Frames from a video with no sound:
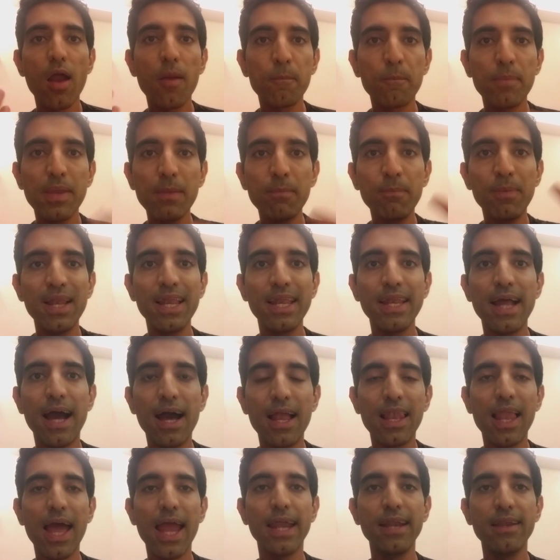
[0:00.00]
people in
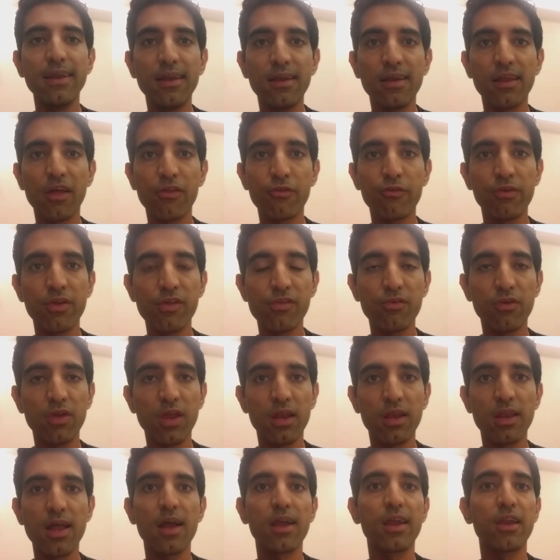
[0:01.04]
allied industries you
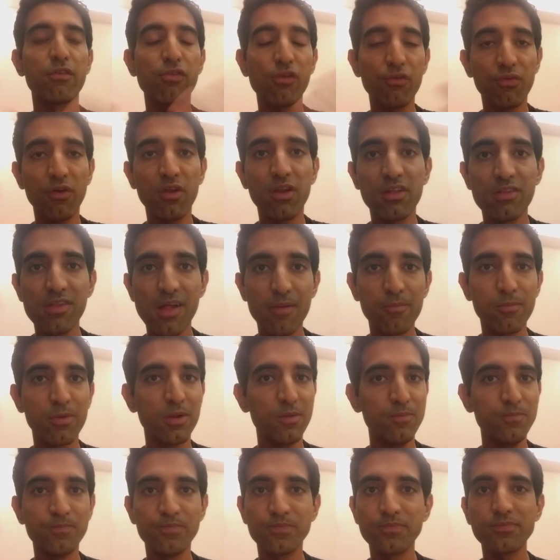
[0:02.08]
can target. So for
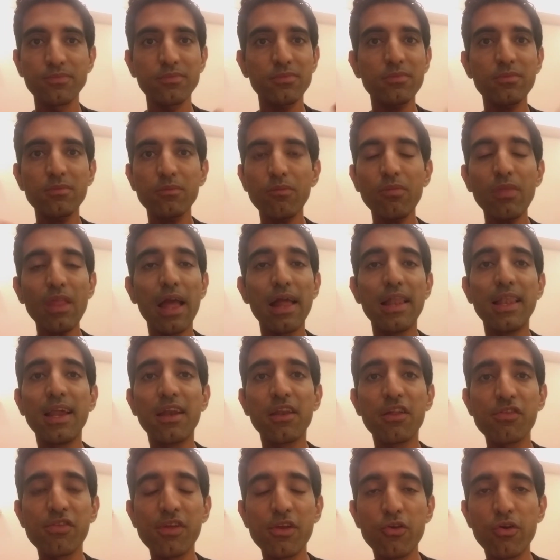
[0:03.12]
example,
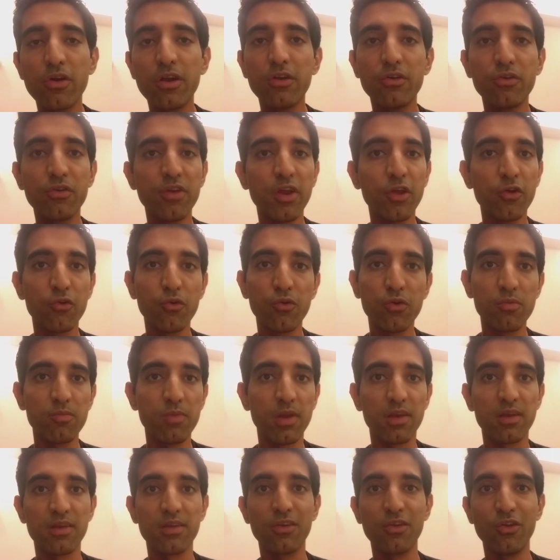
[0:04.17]
let us say you're into
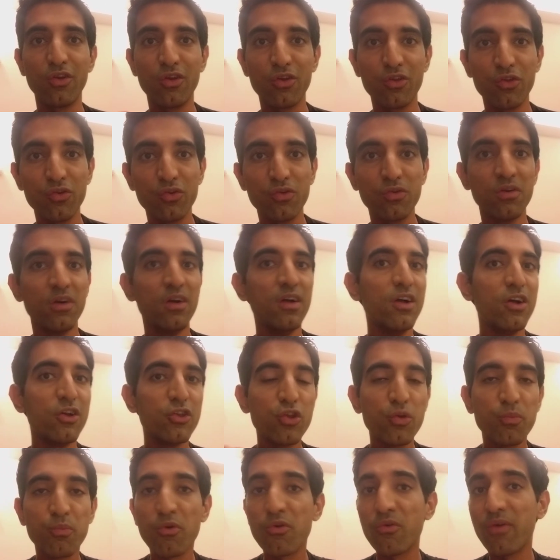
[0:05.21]
recruitment, you
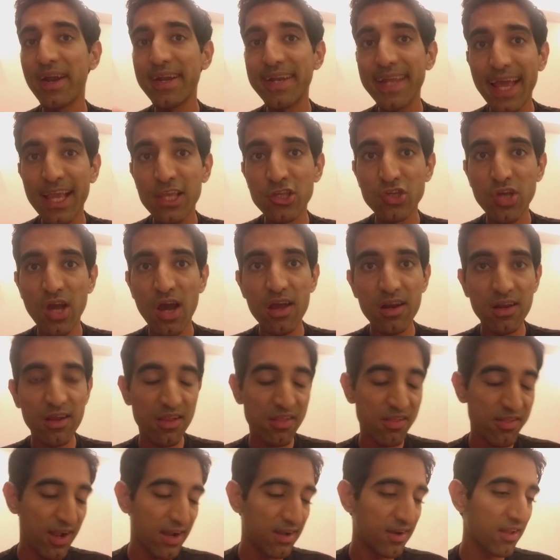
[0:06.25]
provide HR
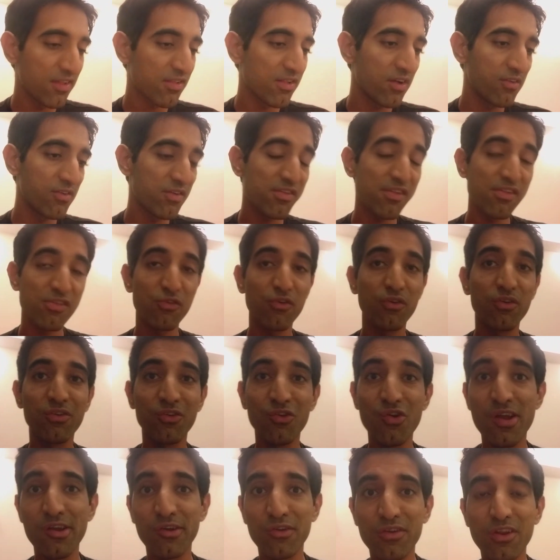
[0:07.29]
consulting services,
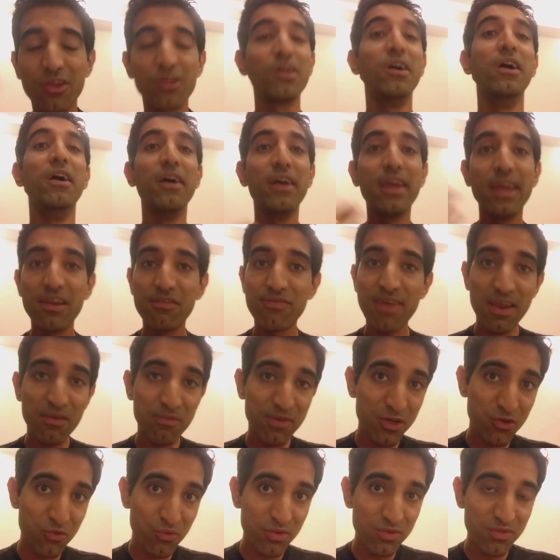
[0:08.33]
you're into, in fact,
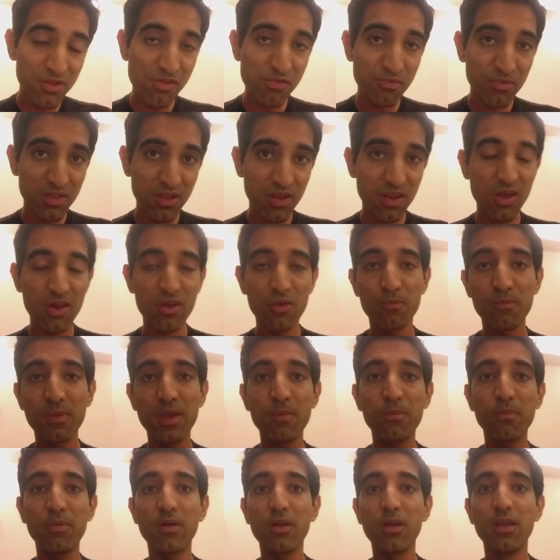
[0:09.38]
we do this with a lot of
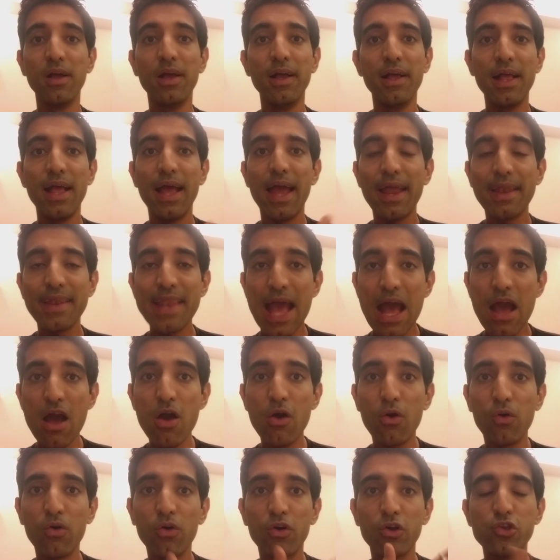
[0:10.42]
people.
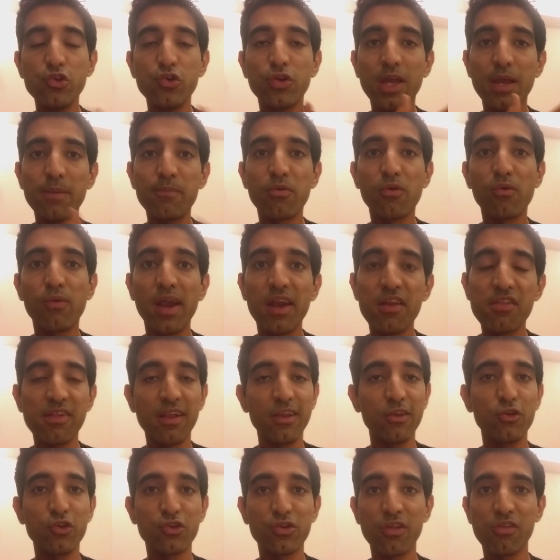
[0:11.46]
Now you can provide
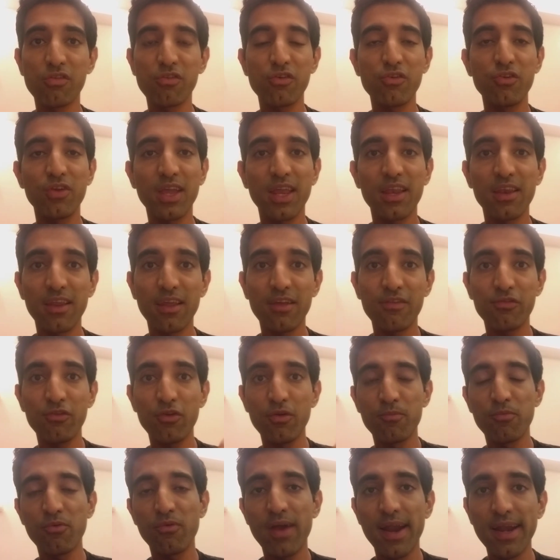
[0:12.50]
solutions. So you can, if
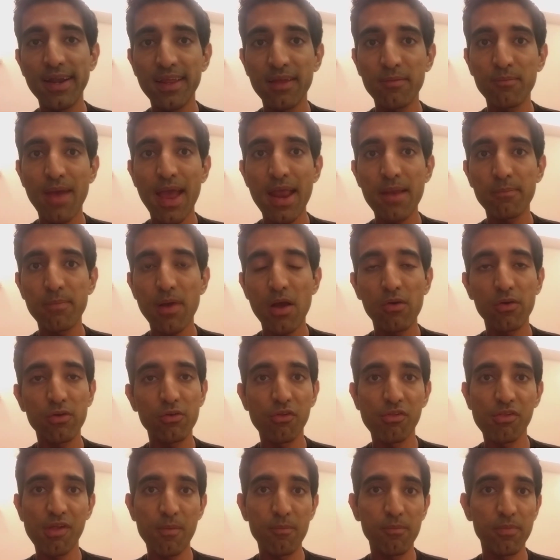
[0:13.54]
you're providing manpower
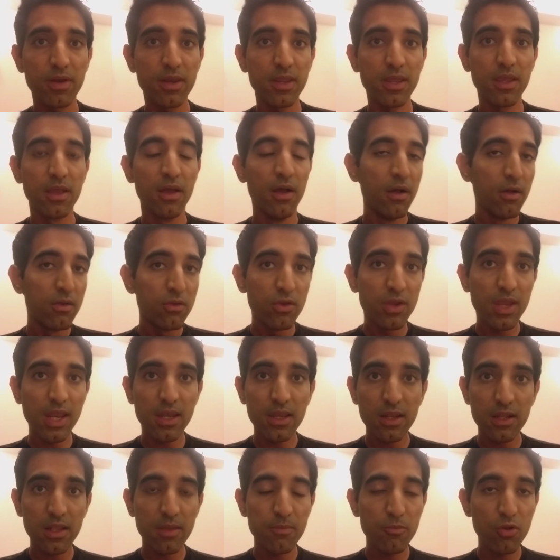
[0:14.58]
to somebody, you can
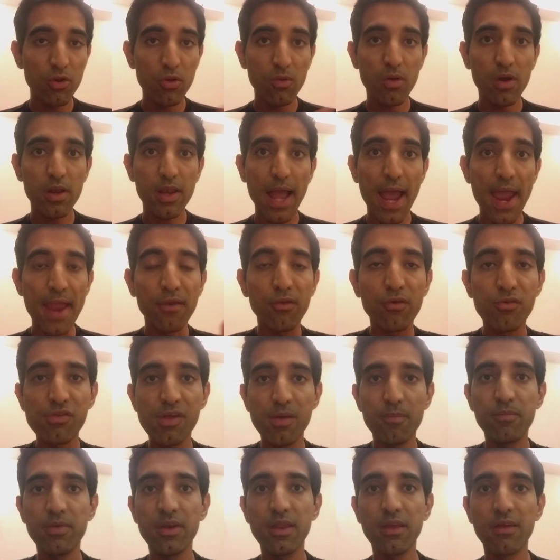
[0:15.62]
tell them, I know
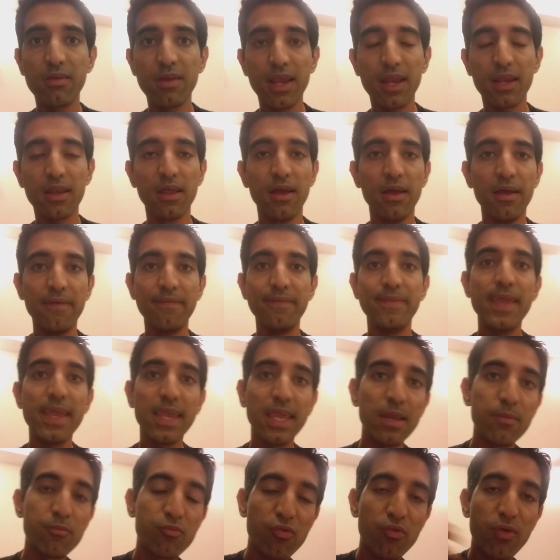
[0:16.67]
somebody great. They
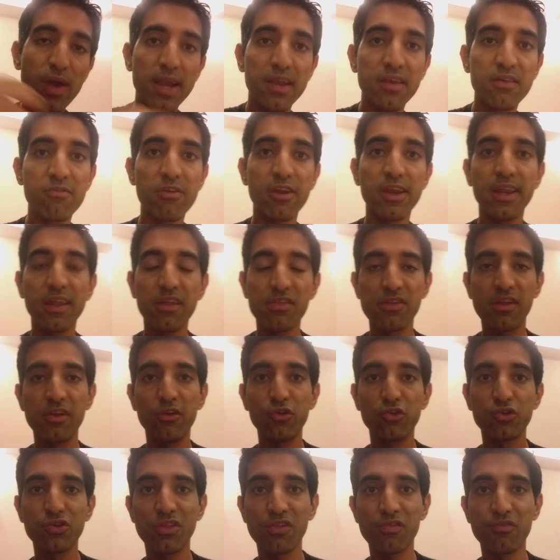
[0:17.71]
can provide training
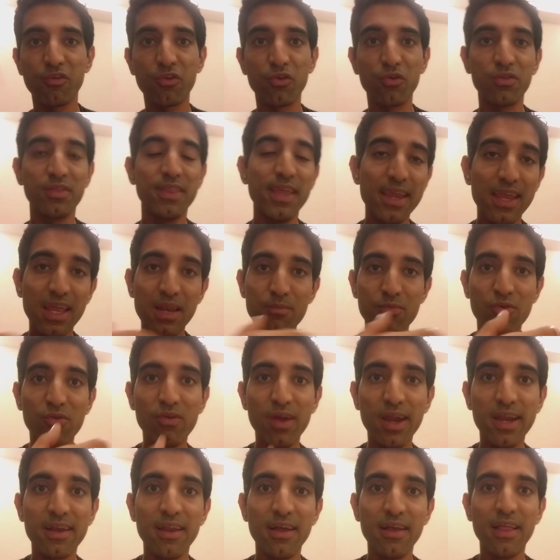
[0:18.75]
solutions for you. They can
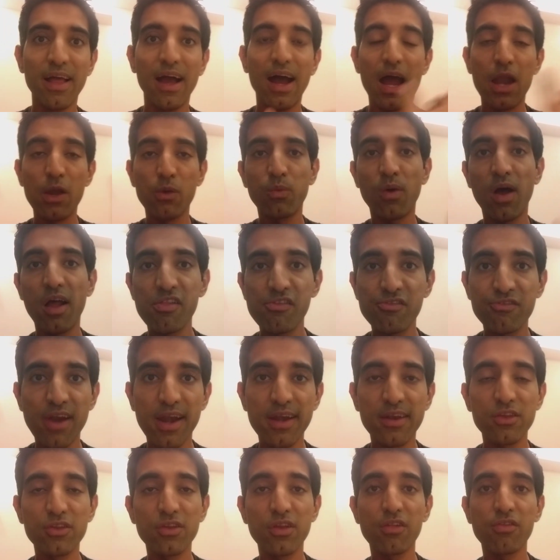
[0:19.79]
provide advanced
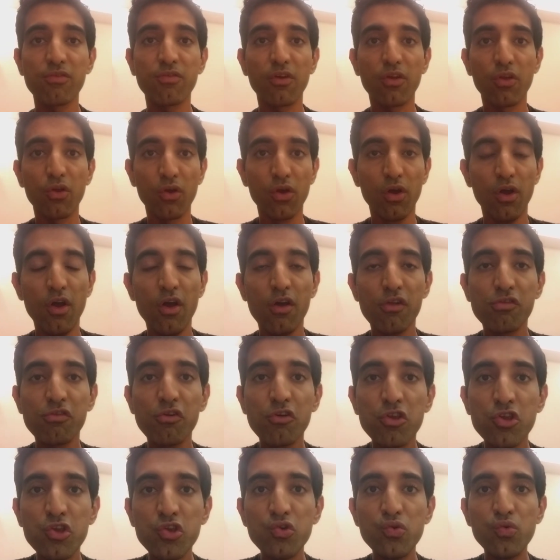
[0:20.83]
strategies for you. So
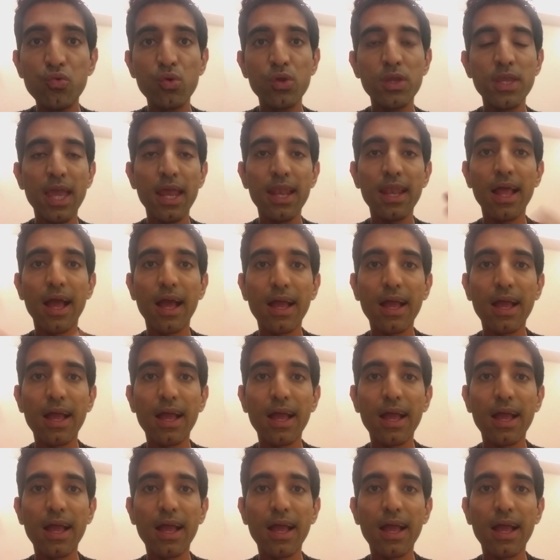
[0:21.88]
you can